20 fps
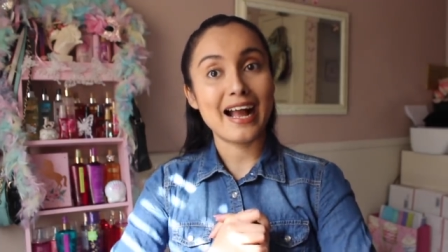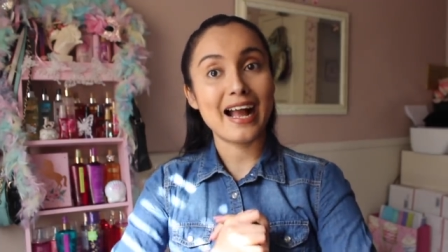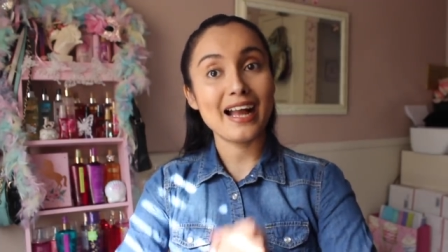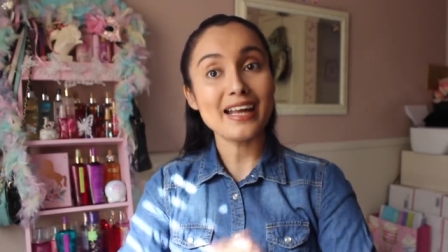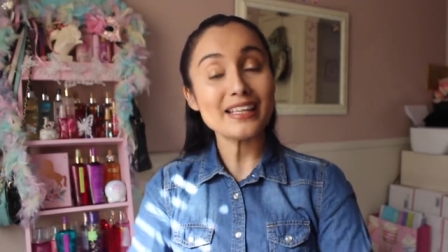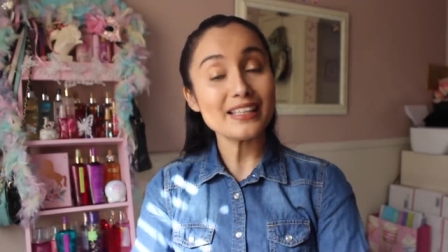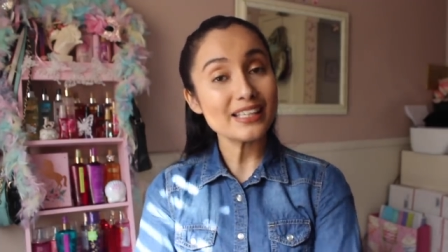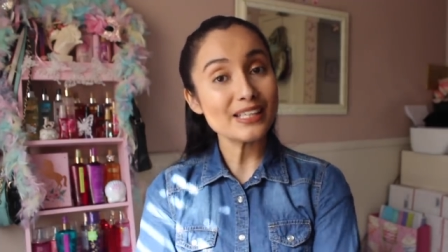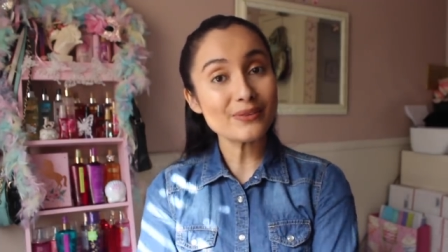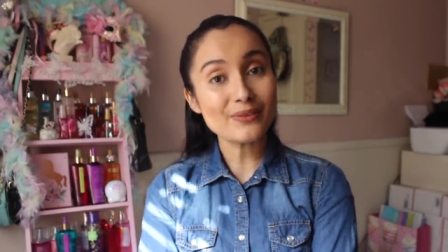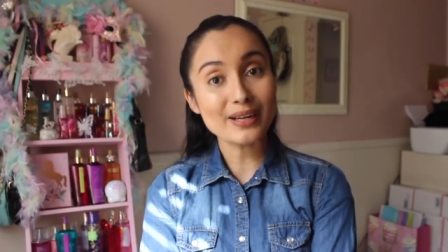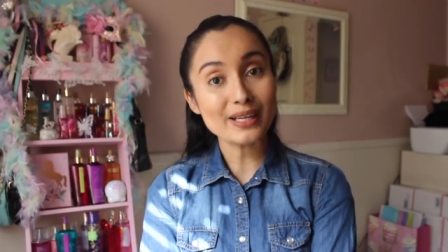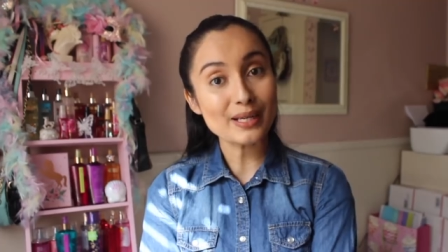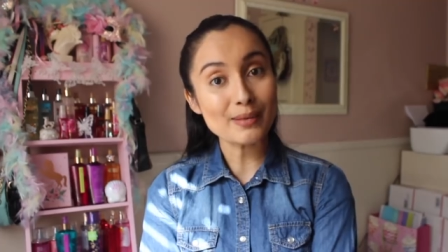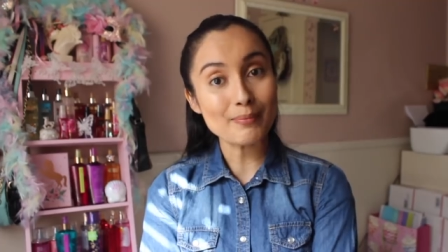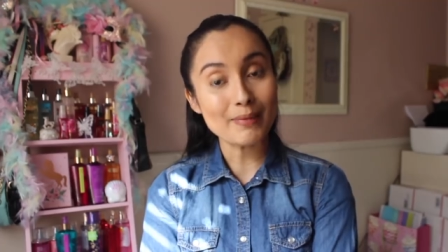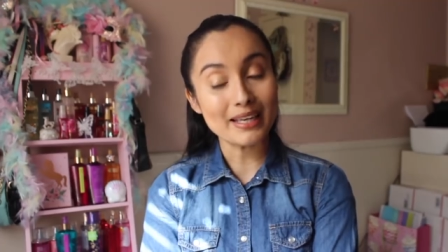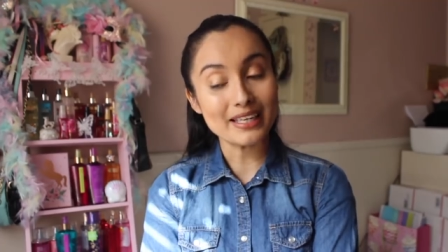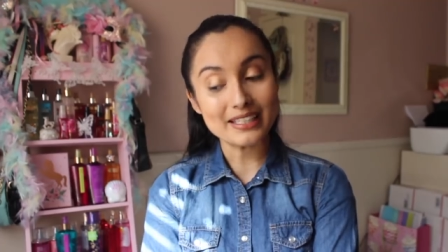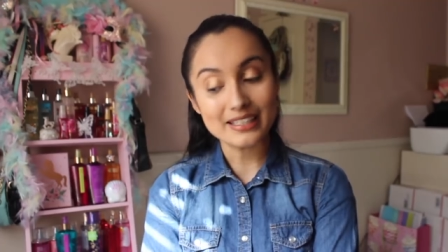highly
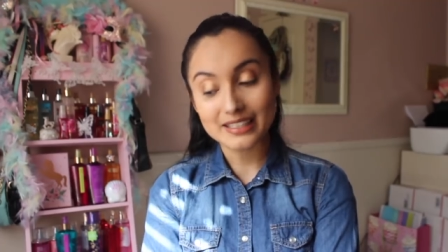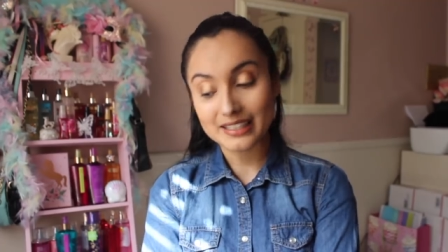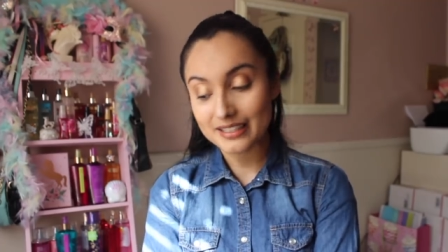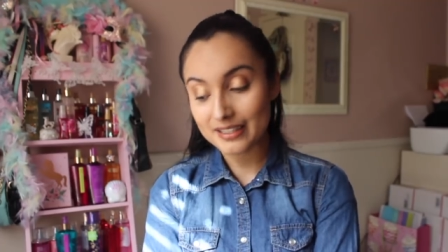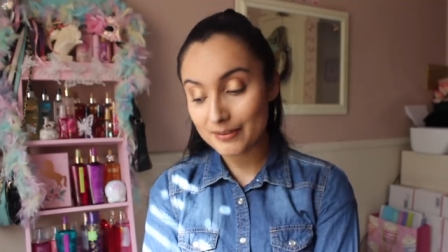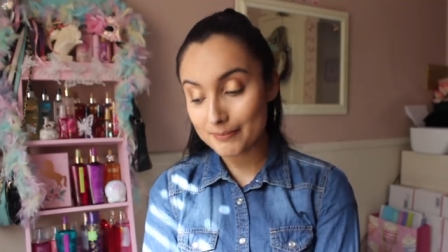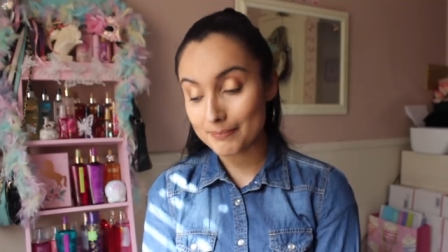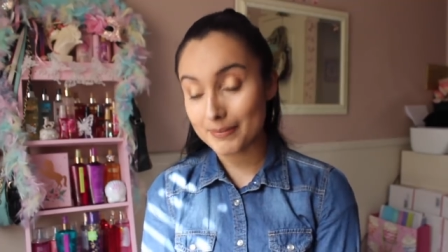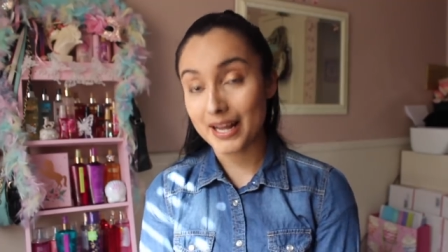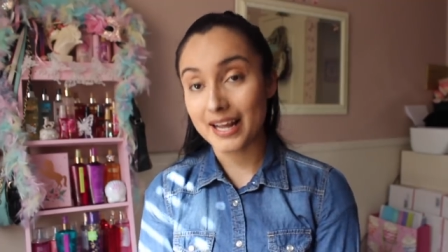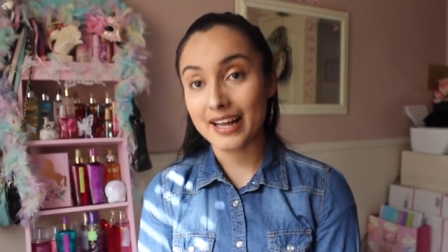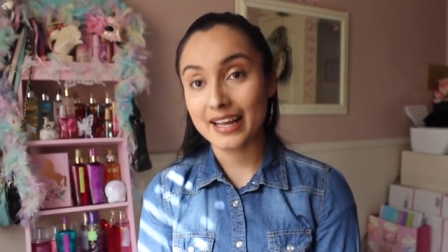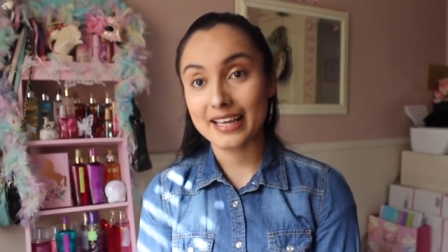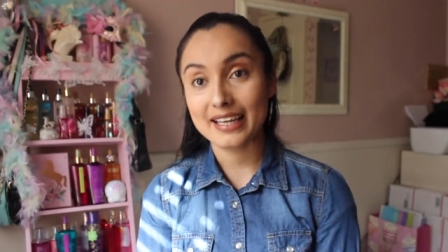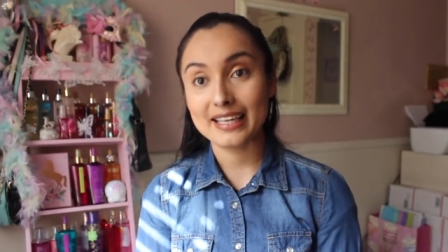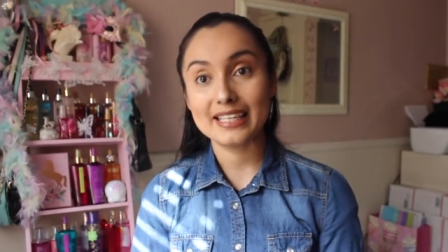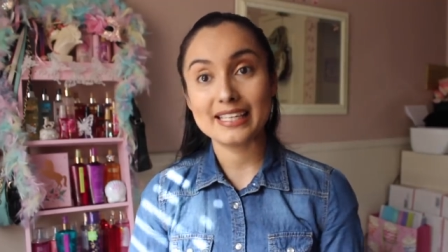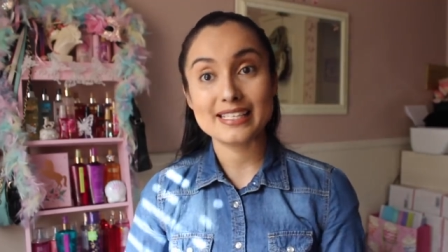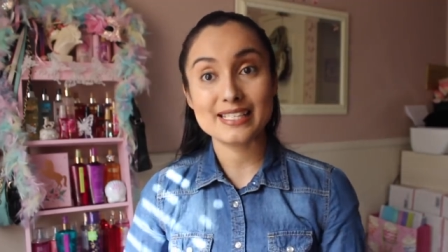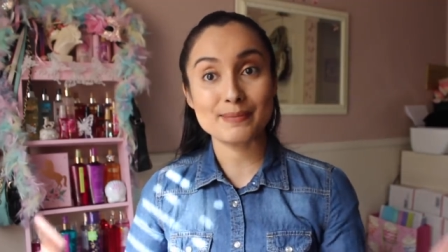recommended
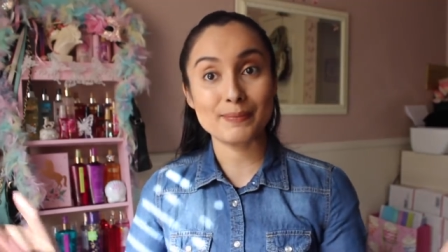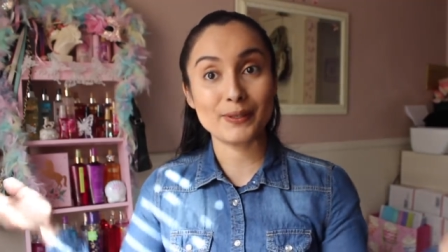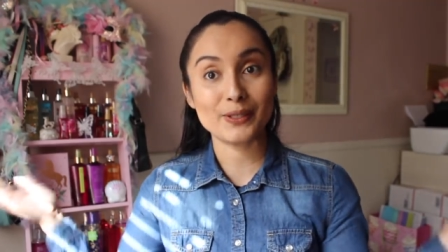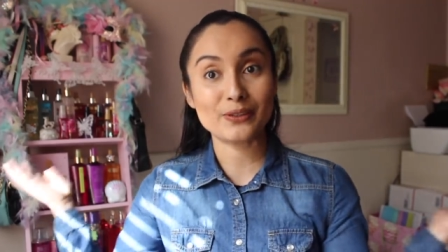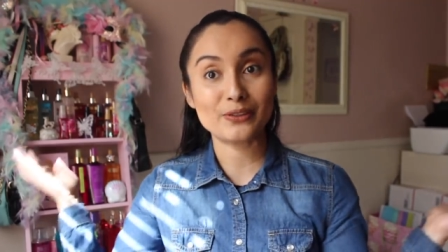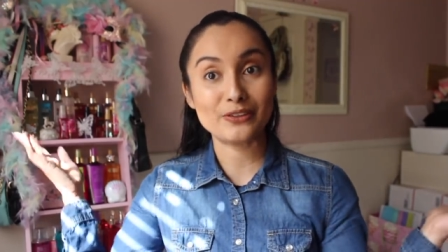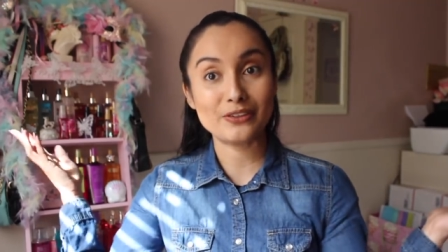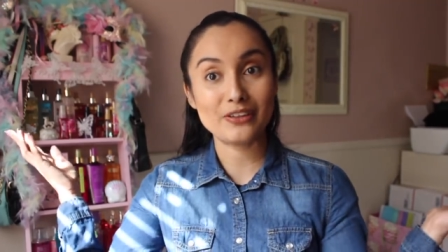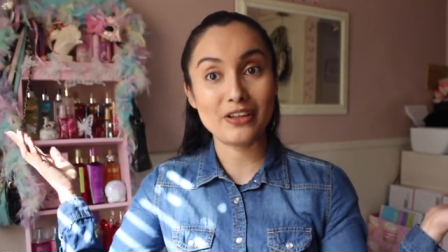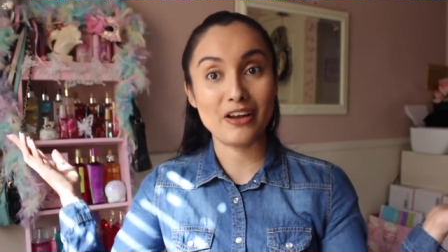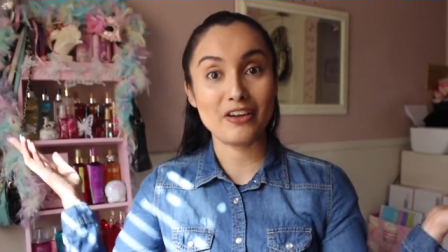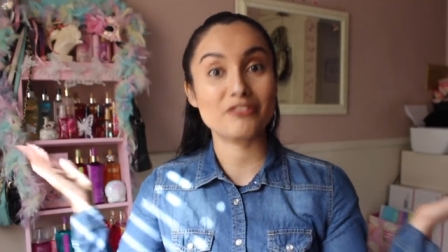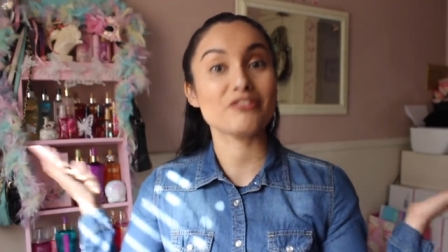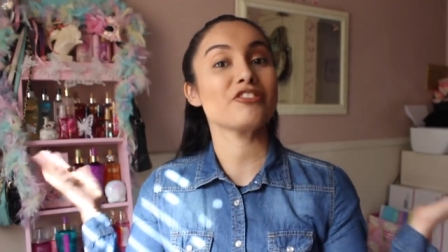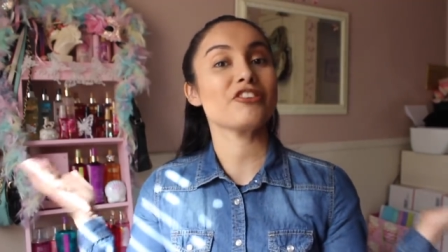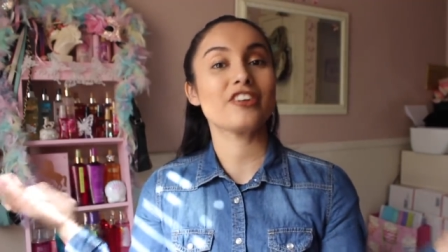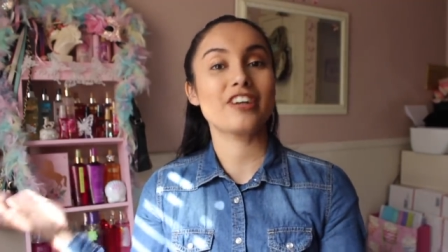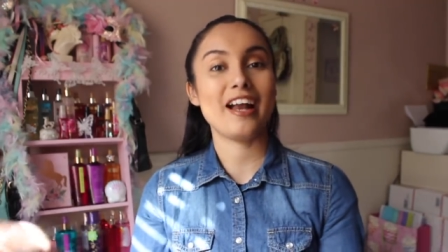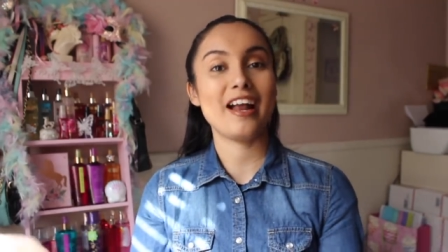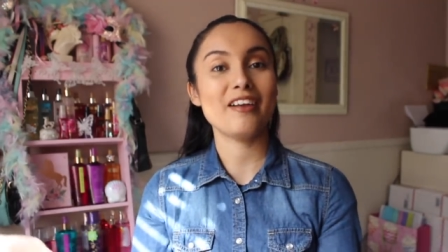by Sparkle on
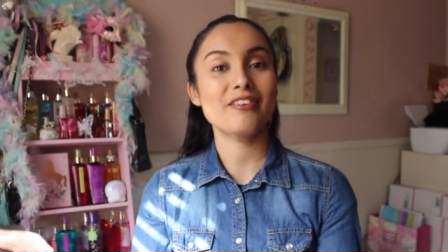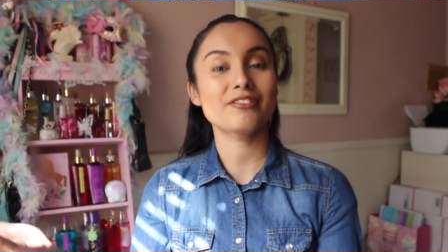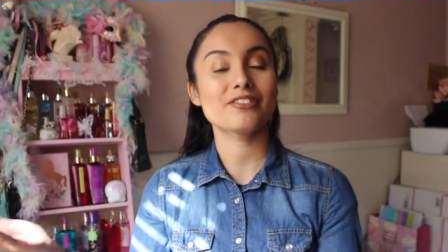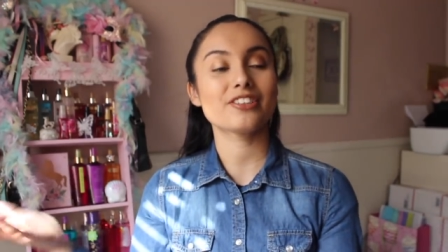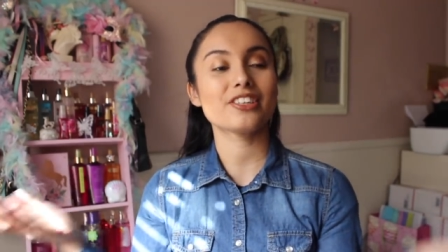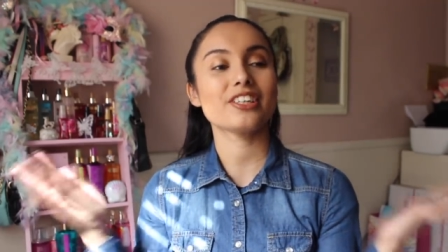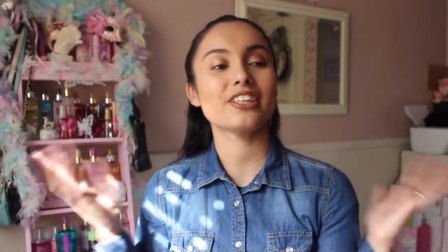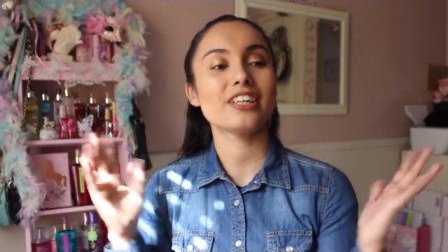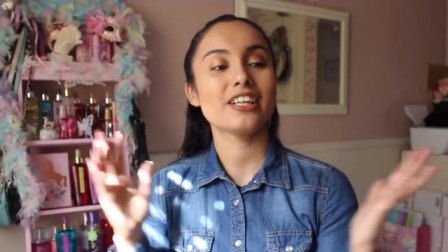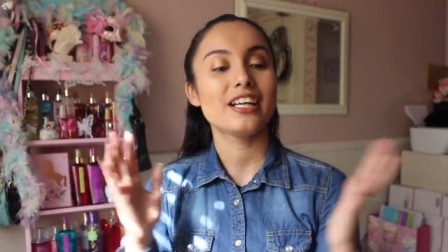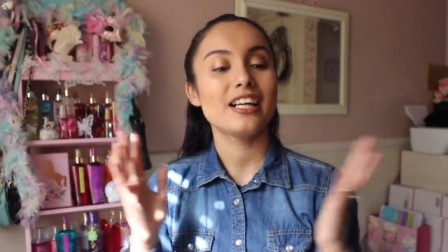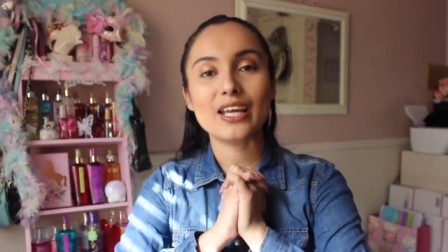Forever.